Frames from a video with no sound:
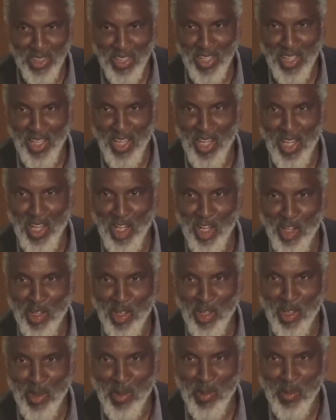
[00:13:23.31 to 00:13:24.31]

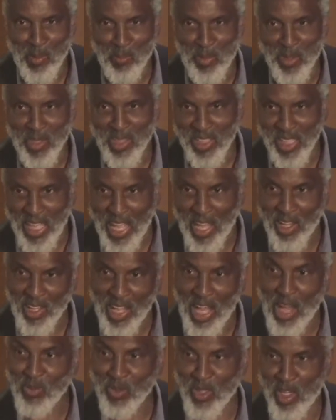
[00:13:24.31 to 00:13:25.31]
But the
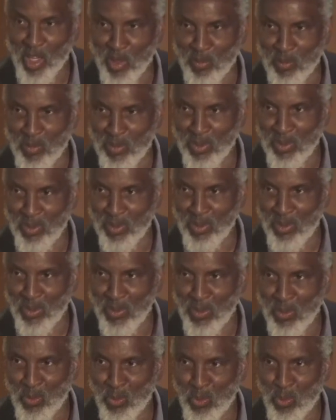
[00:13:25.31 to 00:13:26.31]
outcome
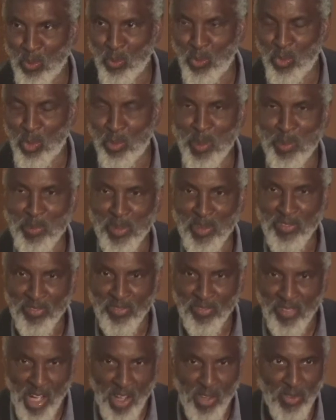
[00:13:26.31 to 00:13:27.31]
will be
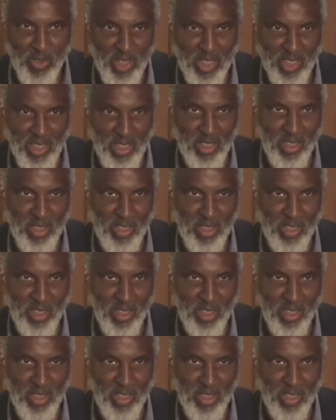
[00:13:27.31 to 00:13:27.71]
profoundly